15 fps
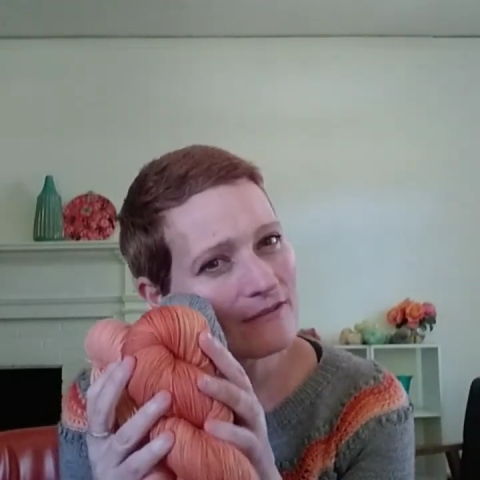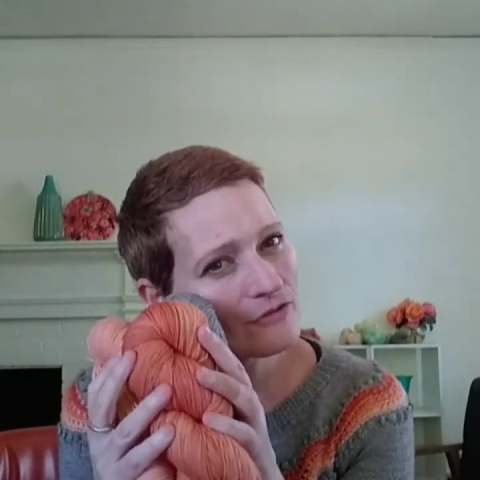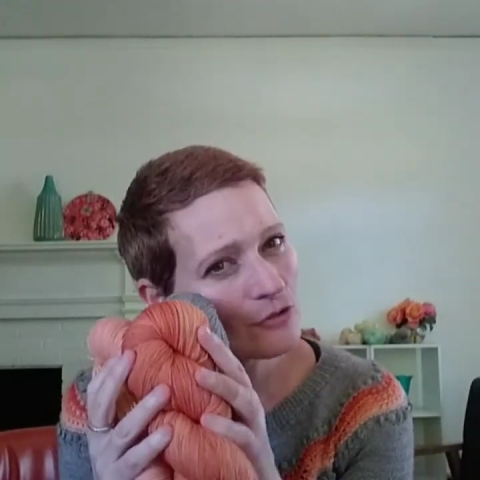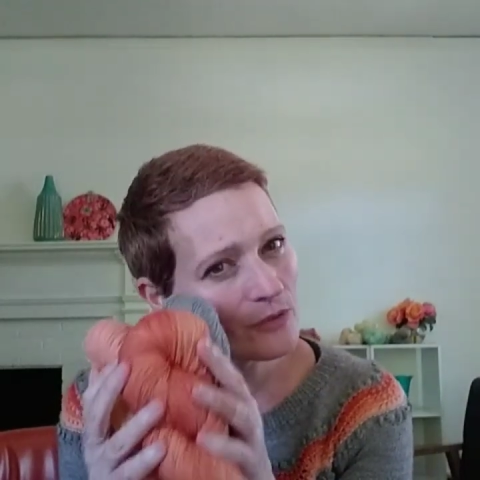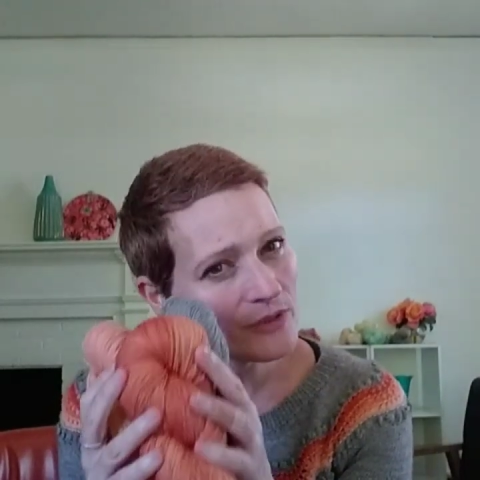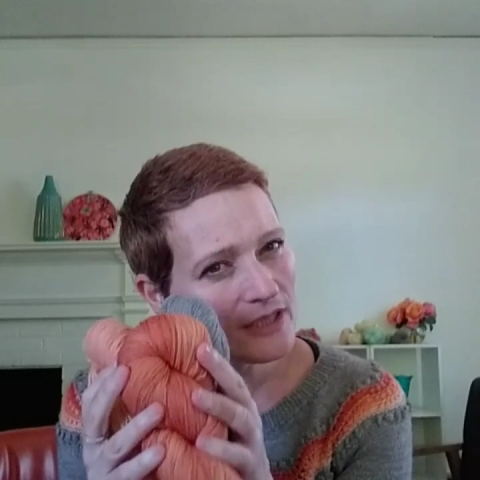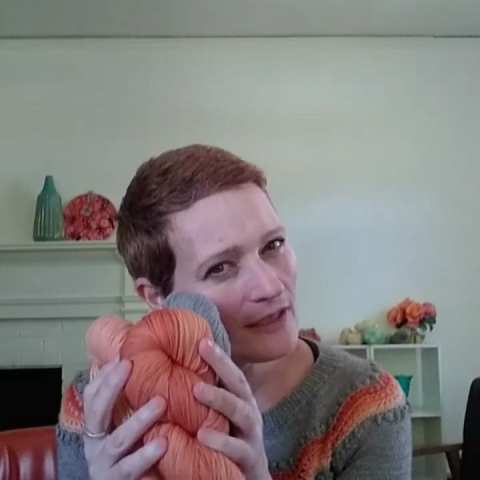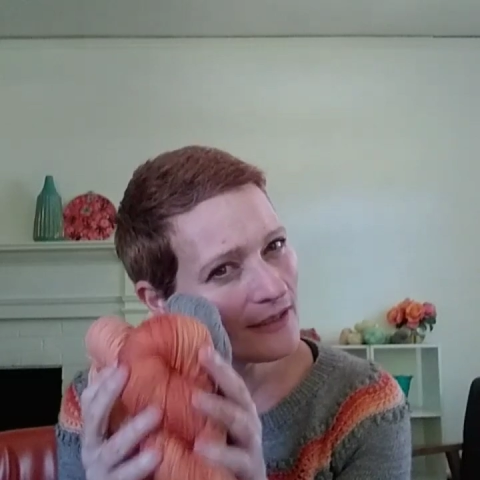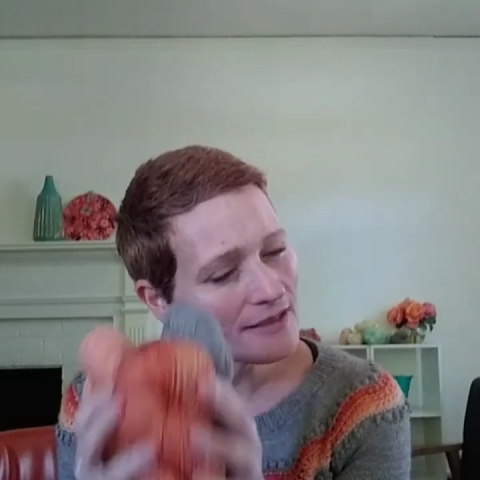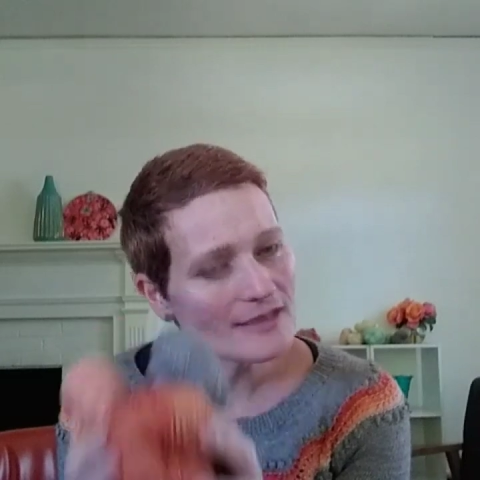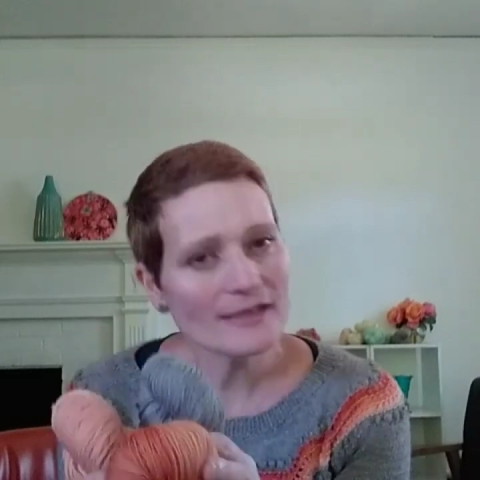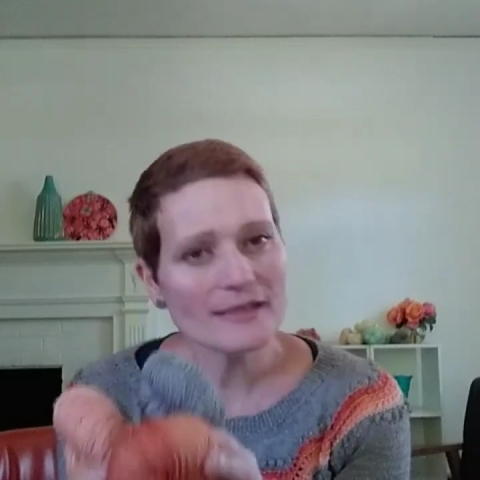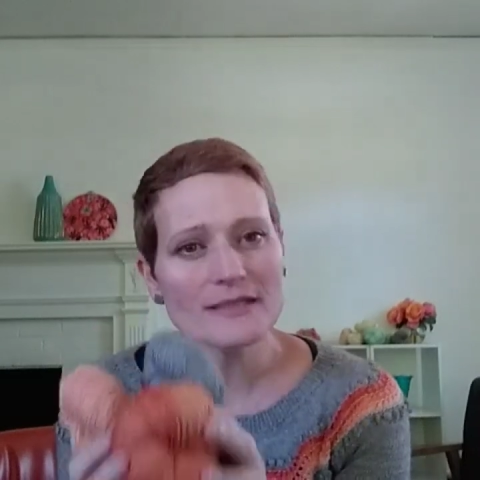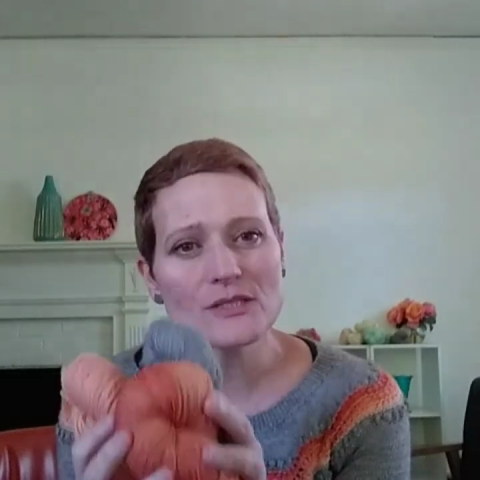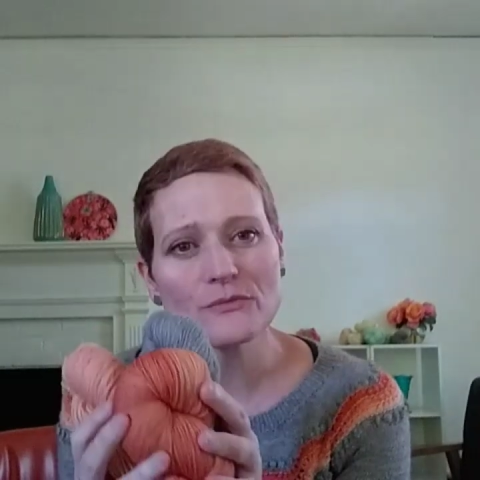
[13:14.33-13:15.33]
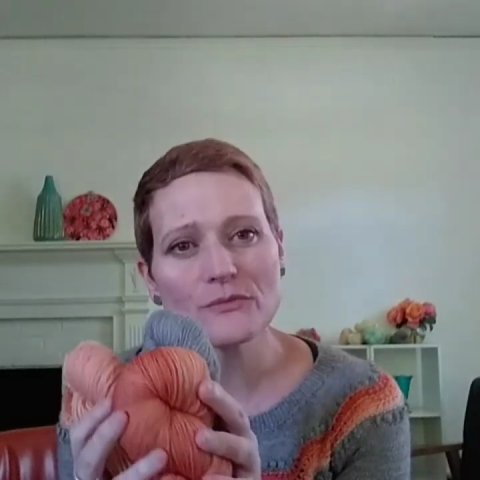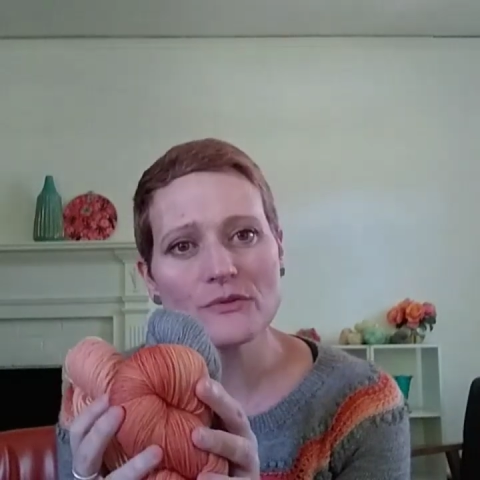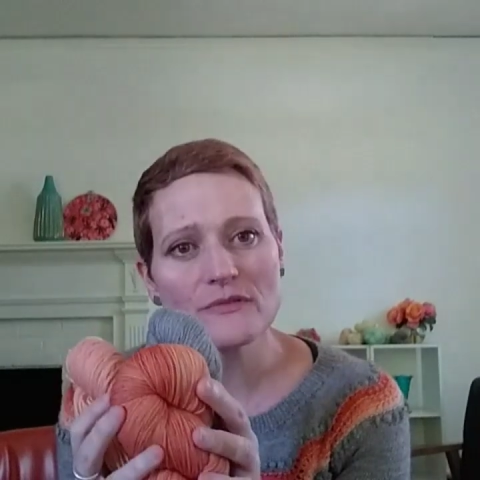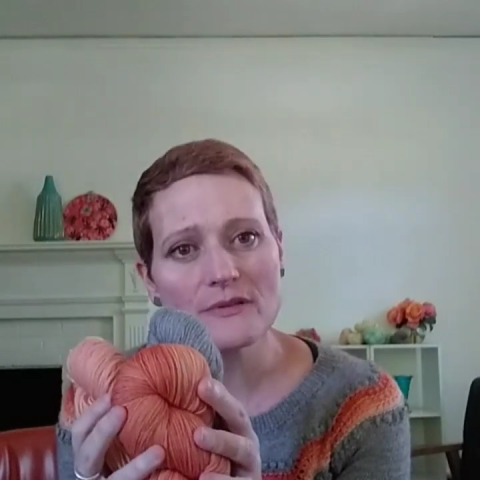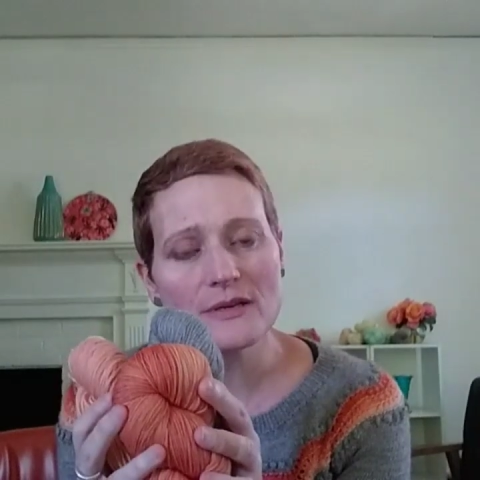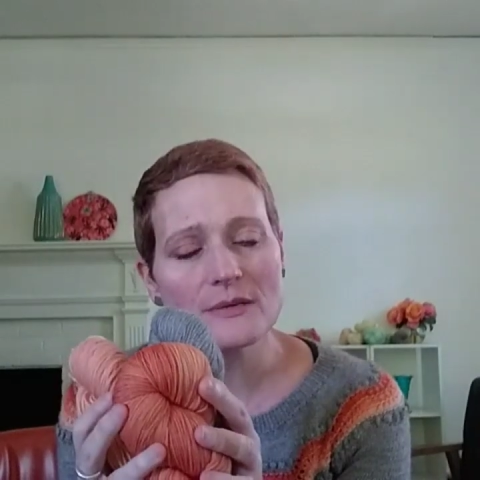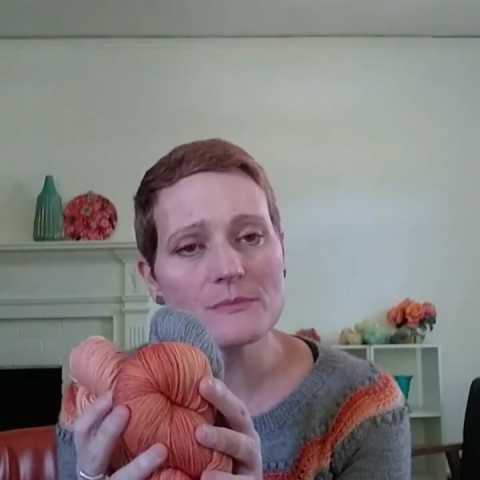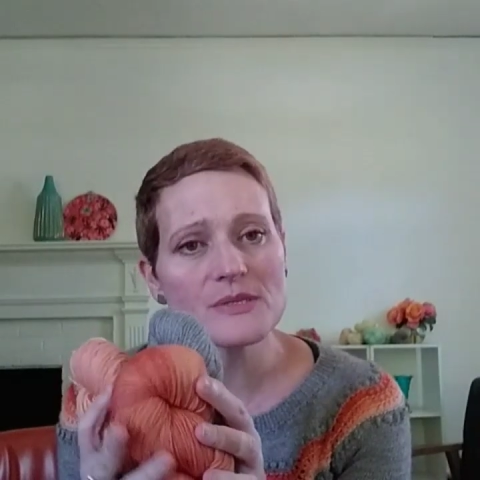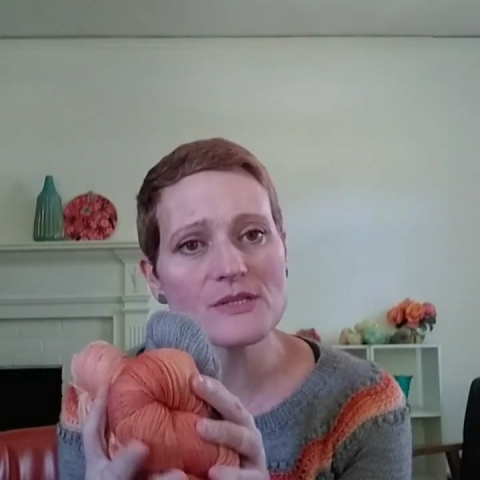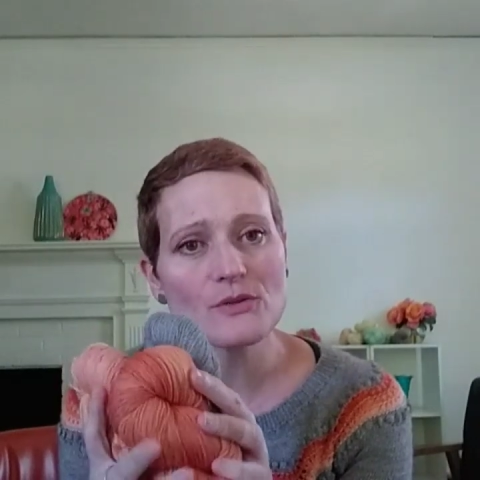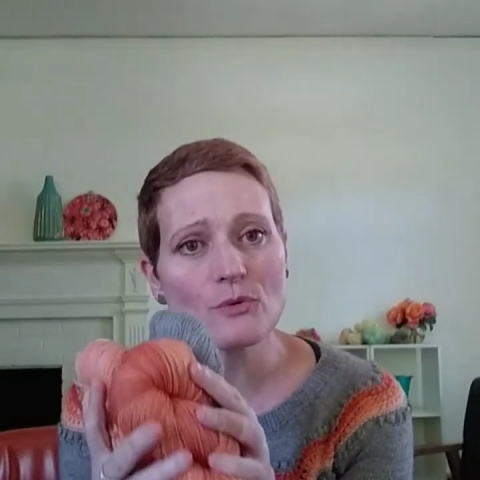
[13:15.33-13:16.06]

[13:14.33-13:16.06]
I've created kits for them.